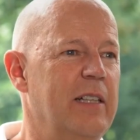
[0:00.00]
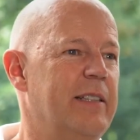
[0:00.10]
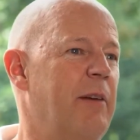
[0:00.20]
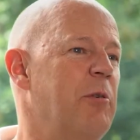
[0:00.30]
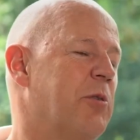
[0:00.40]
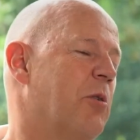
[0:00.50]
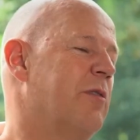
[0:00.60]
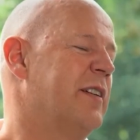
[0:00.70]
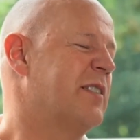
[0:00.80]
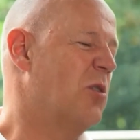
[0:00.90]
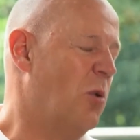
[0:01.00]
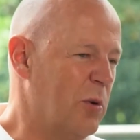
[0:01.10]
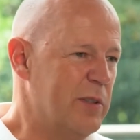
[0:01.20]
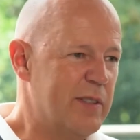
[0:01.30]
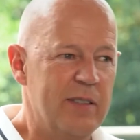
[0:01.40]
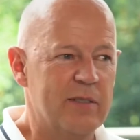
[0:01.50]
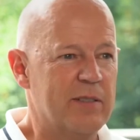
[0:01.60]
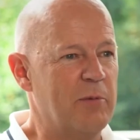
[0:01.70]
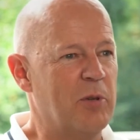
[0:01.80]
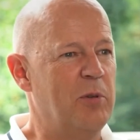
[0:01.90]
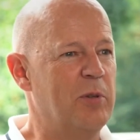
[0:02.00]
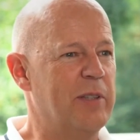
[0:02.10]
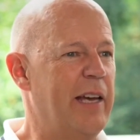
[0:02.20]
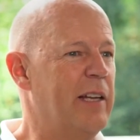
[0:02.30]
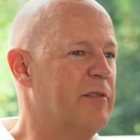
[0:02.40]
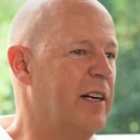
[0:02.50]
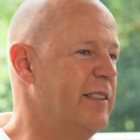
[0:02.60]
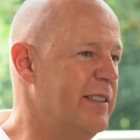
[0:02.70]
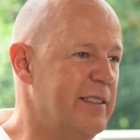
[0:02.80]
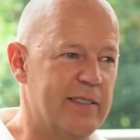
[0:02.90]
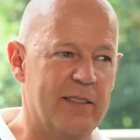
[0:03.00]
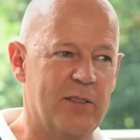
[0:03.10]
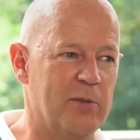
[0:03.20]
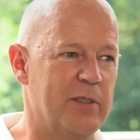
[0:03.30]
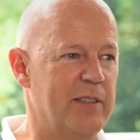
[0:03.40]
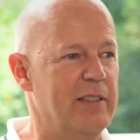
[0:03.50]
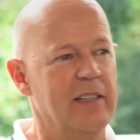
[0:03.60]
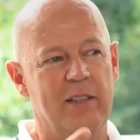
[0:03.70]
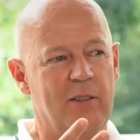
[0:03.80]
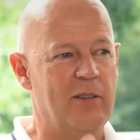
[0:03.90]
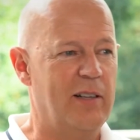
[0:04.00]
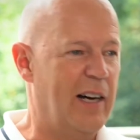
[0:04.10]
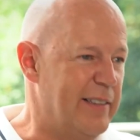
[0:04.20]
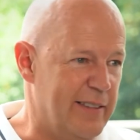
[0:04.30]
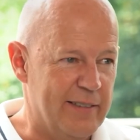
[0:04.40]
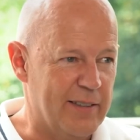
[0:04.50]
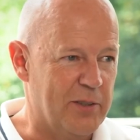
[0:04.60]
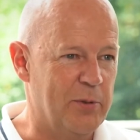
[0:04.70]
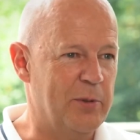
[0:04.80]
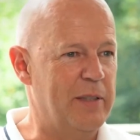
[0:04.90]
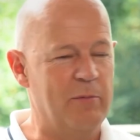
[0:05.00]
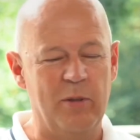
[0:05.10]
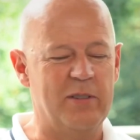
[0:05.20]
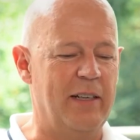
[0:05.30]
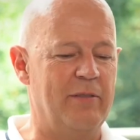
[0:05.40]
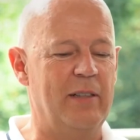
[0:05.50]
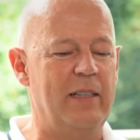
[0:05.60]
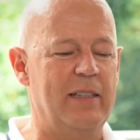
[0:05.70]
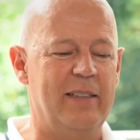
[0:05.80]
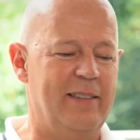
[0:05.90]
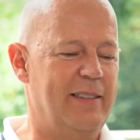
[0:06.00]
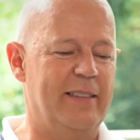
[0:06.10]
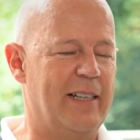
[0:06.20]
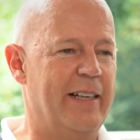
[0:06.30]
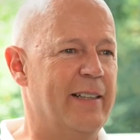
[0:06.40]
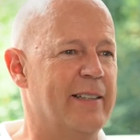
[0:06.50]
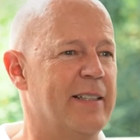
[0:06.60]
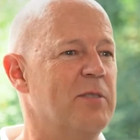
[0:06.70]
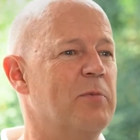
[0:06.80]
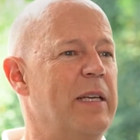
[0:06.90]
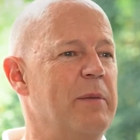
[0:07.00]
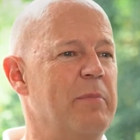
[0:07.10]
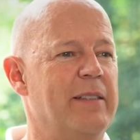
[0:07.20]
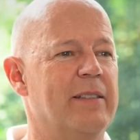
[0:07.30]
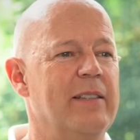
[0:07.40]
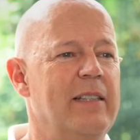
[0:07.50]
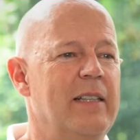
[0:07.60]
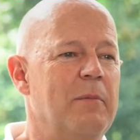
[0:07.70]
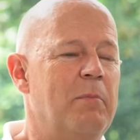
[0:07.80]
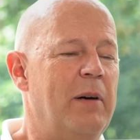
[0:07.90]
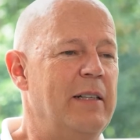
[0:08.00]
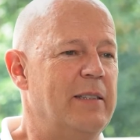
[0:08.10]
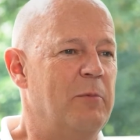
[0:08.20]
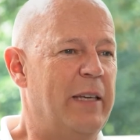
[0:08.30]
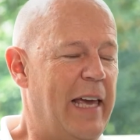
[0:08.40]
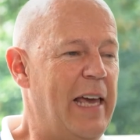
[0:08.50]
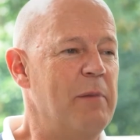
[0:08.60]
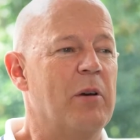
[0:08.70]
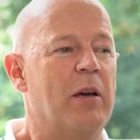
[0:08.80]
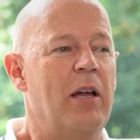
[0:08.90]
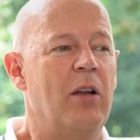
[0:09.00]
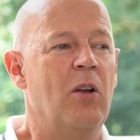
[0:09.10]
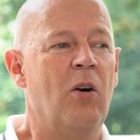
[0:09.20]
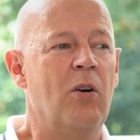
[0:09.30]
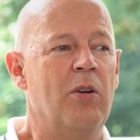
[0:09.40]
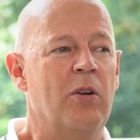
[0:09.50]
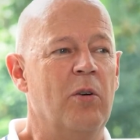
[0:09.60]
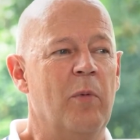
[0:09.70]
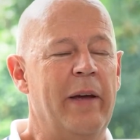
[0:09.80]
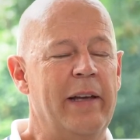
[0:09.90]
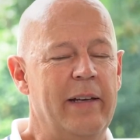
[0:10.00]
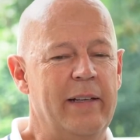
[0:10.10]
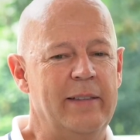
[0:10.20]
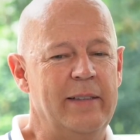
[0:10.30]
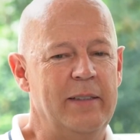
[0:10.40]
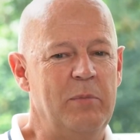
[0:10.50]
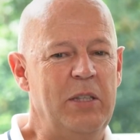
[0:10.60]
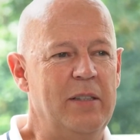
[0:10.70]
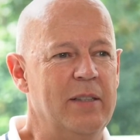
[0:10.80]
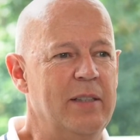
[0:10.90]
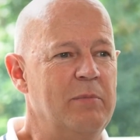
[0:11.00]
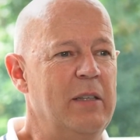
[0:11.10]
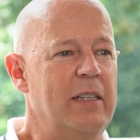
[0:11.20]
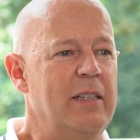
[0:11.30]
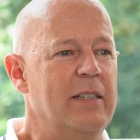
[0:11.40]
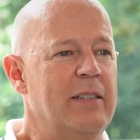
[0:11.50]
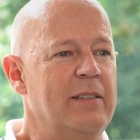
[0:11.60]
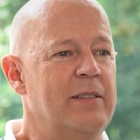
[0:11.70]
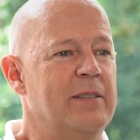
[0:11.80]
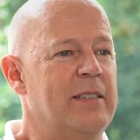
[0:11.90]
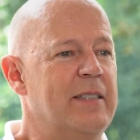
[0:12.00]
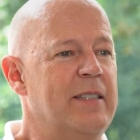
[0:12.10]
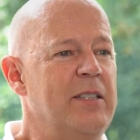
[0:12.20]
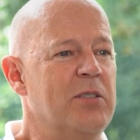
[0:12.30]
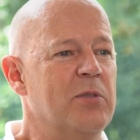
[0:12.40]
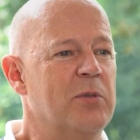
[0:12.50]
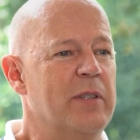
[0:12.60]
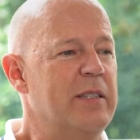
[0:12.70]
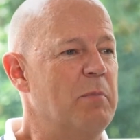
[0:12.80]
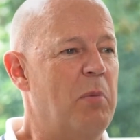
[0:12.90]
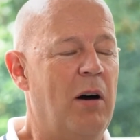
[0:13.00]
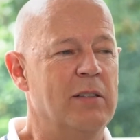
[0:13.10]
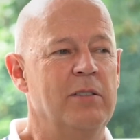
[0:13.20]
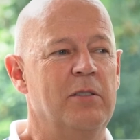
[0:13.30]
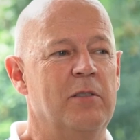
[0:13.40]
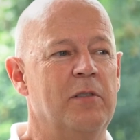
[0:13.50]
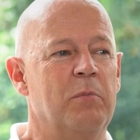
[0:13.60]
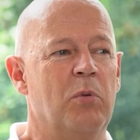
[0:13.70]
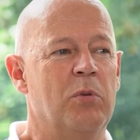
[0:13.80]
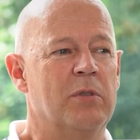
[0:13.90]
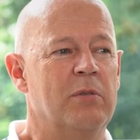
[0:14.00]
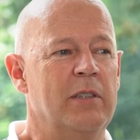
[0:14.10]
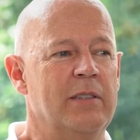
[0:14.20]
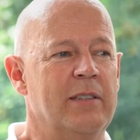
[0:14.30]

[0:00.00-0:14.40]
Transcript: They were not always called CISOs, they were called head of IT security or IT security, whatsoever. And the title doesn't really matter, but we came a long, long way. And in the meantime, the CISO is a partner of a board, right?